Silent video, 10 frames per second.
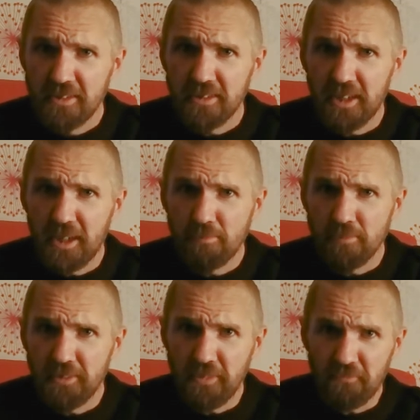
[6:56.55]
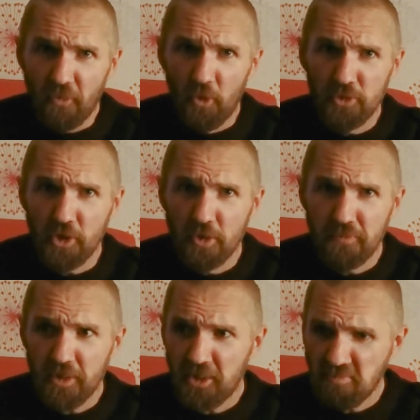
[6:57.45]
if it falls
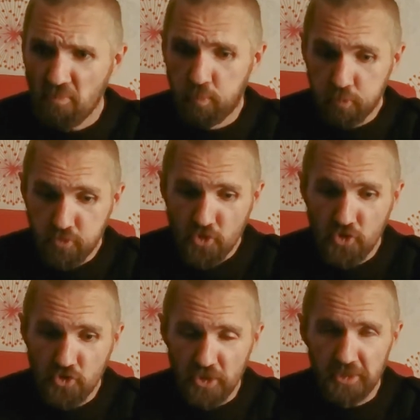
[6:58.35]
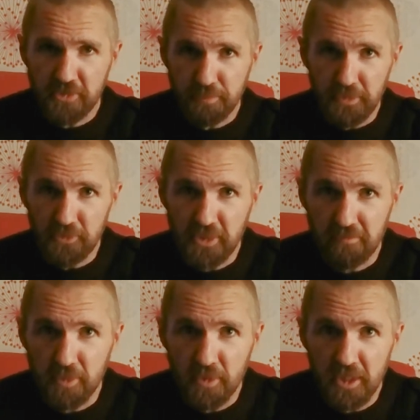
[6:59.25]
over, it spills
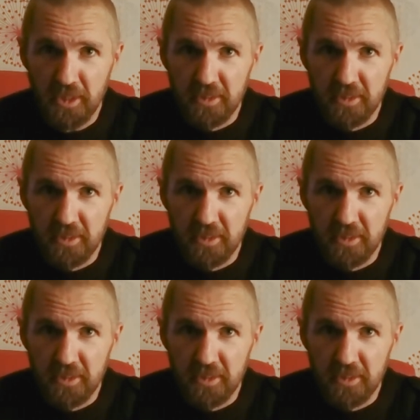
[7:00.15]
everywhere,